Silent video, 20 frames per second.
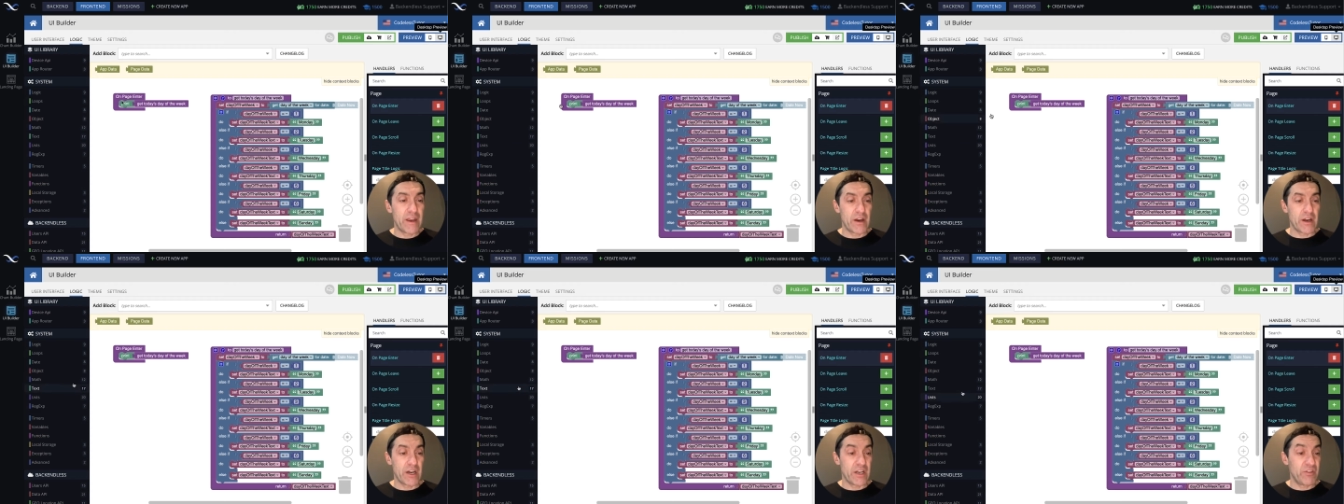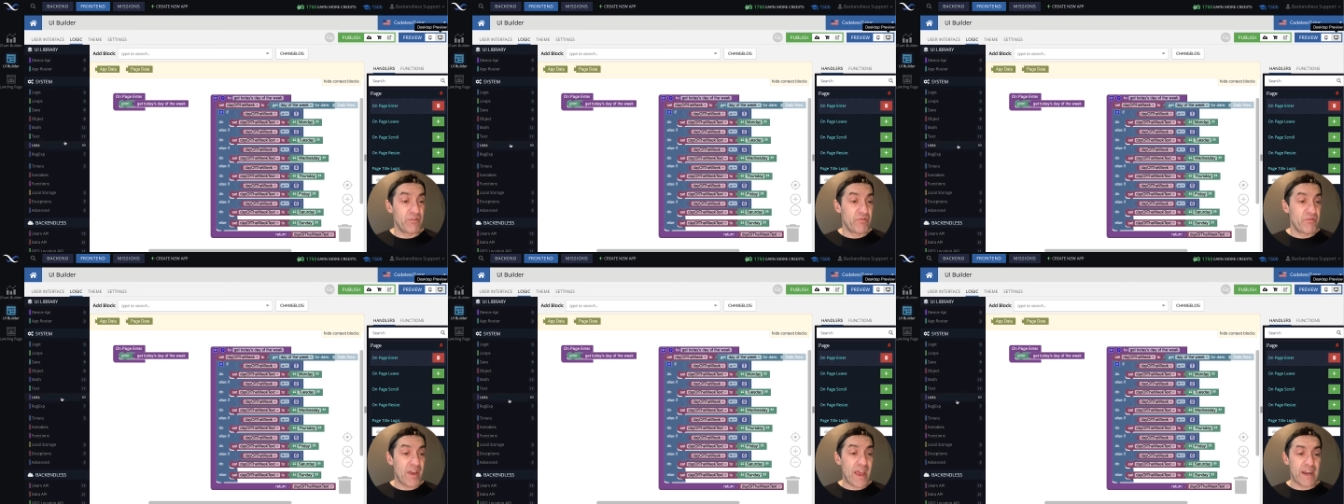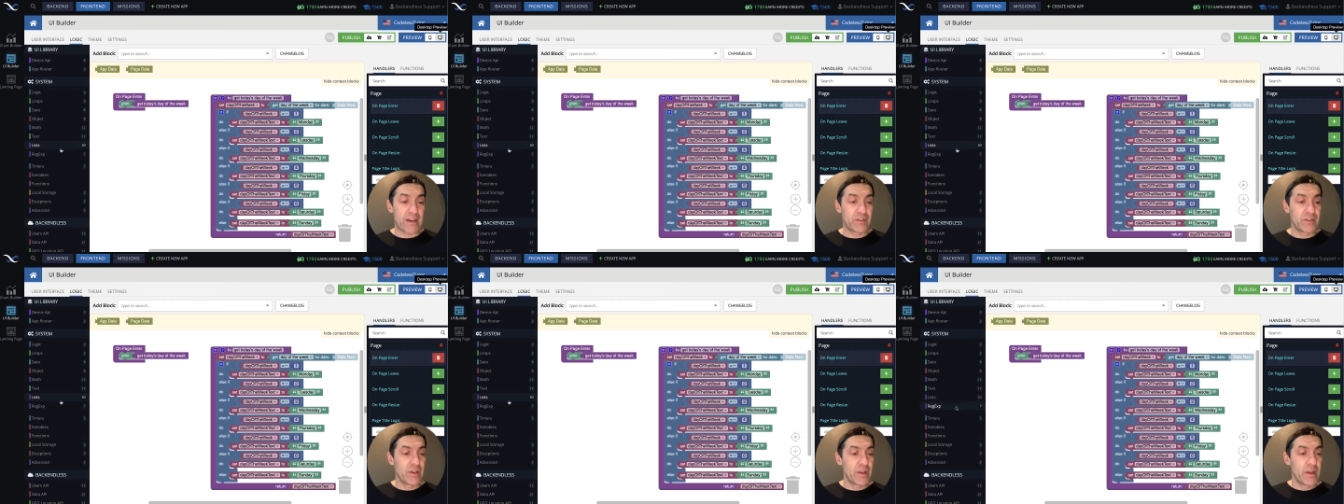In
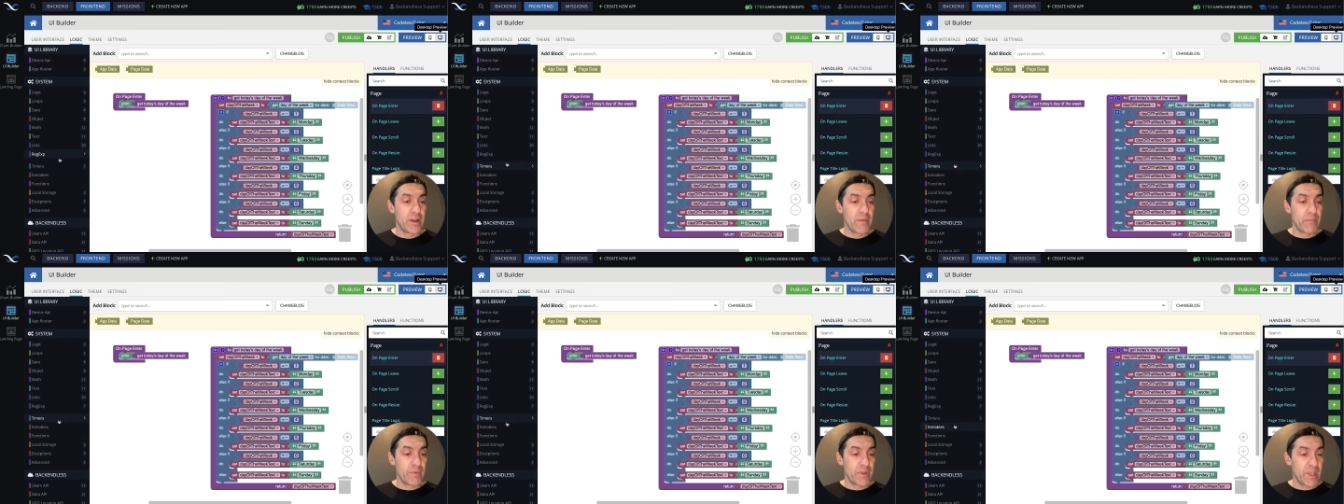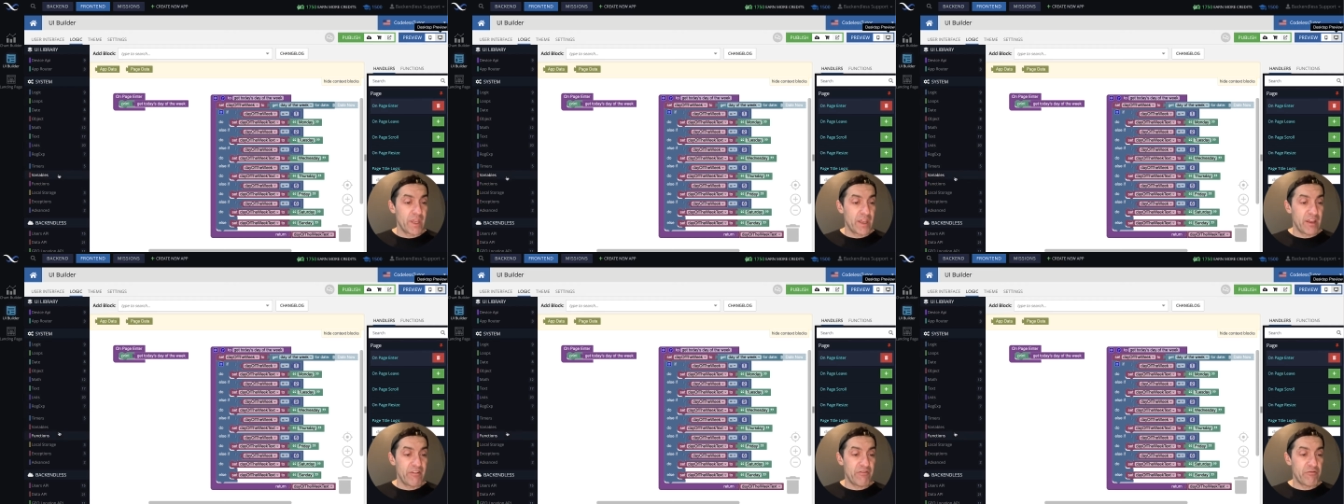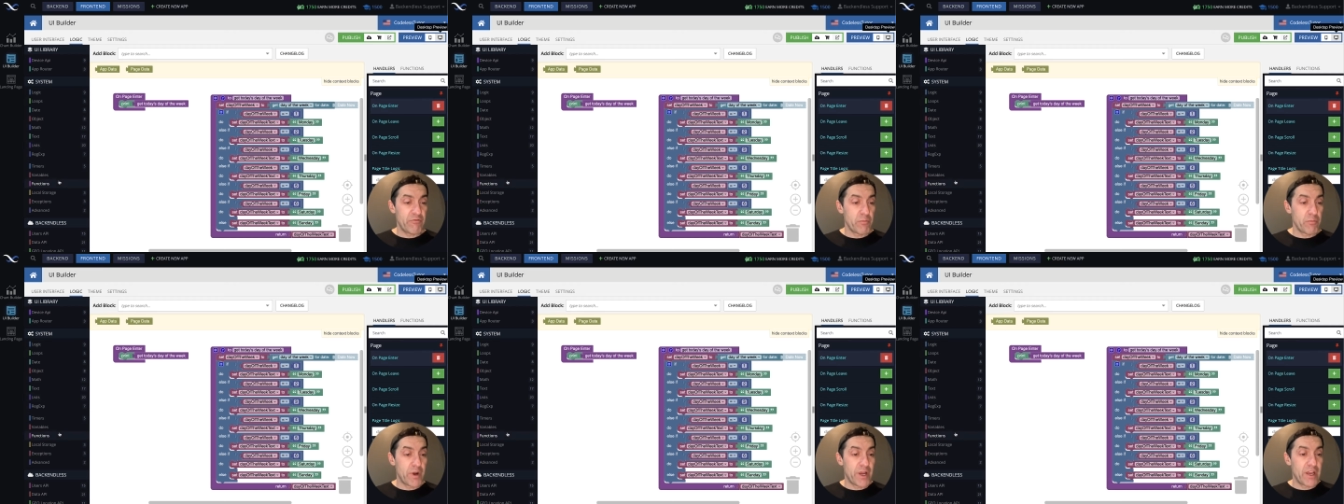fact, if
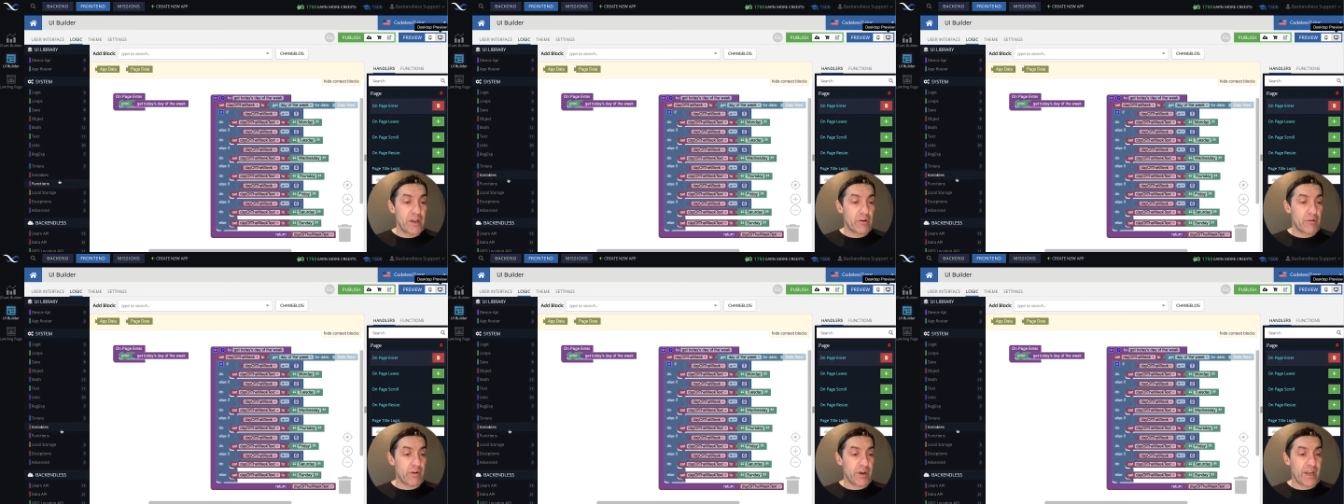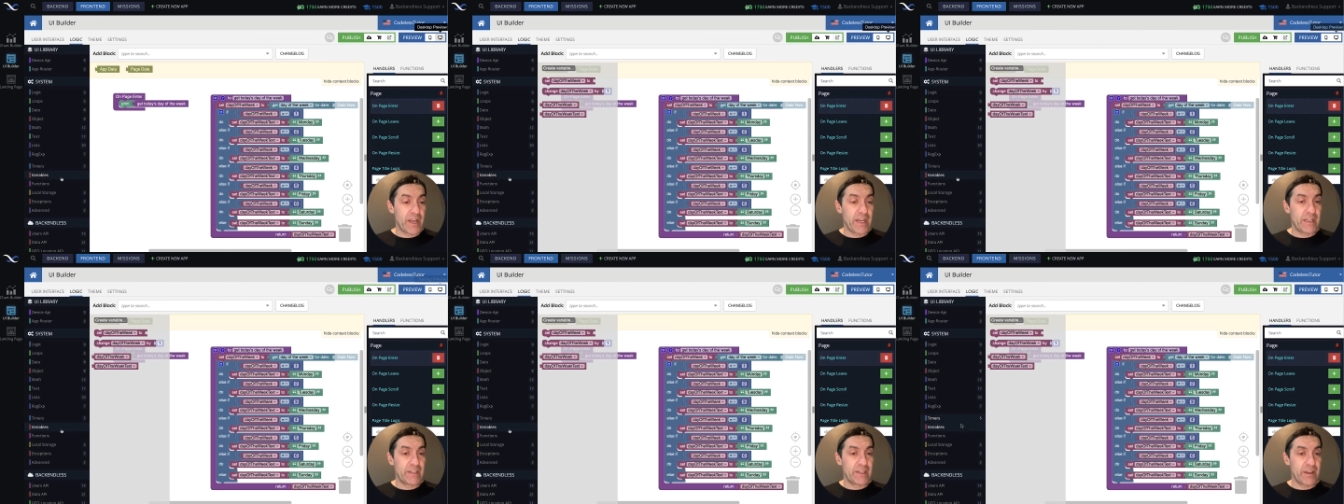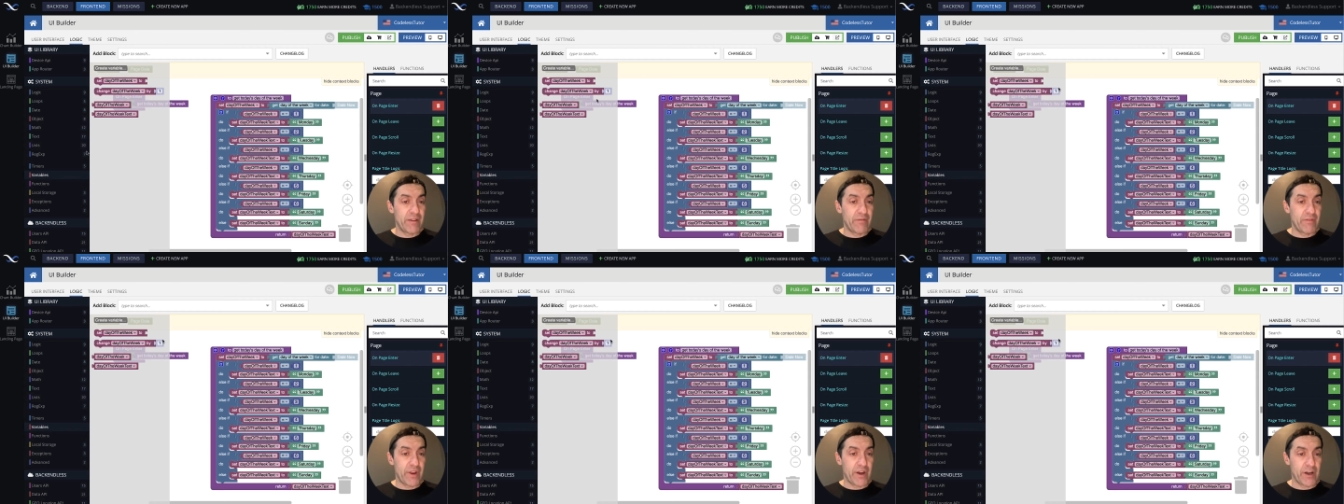we create a
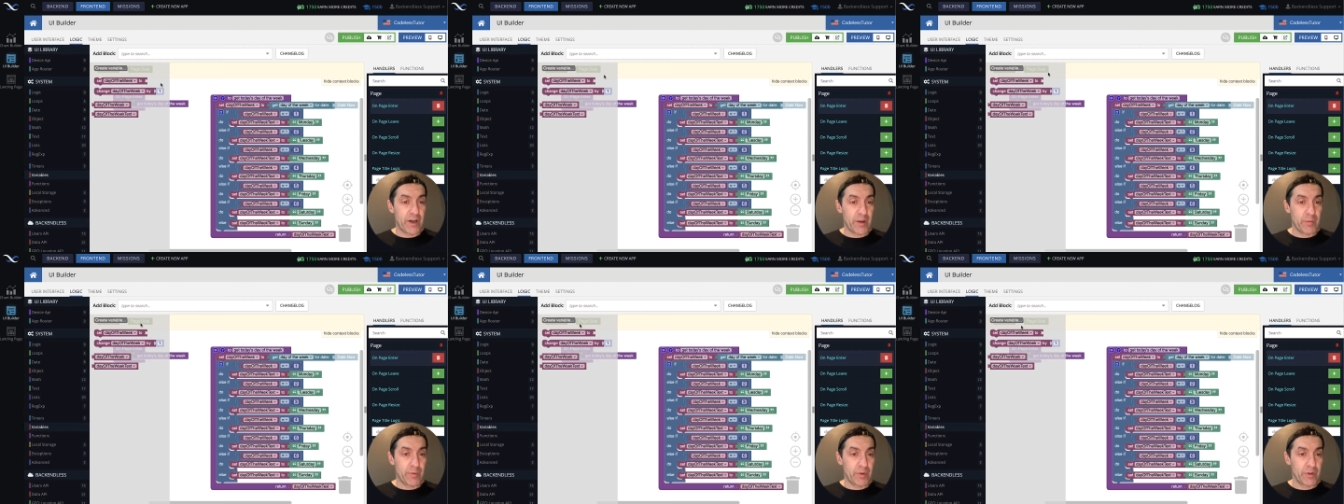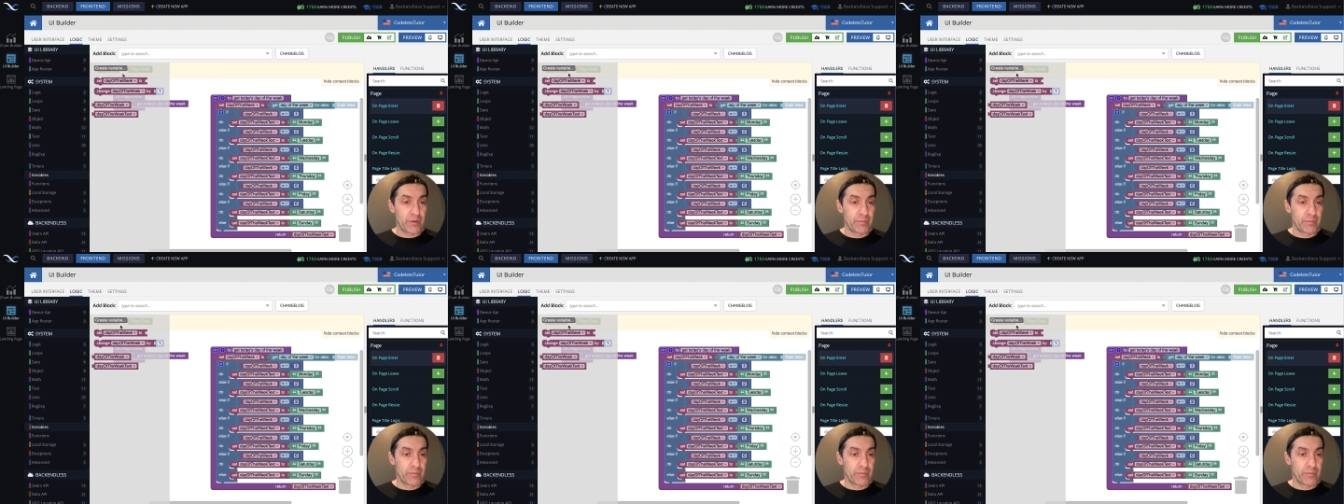variable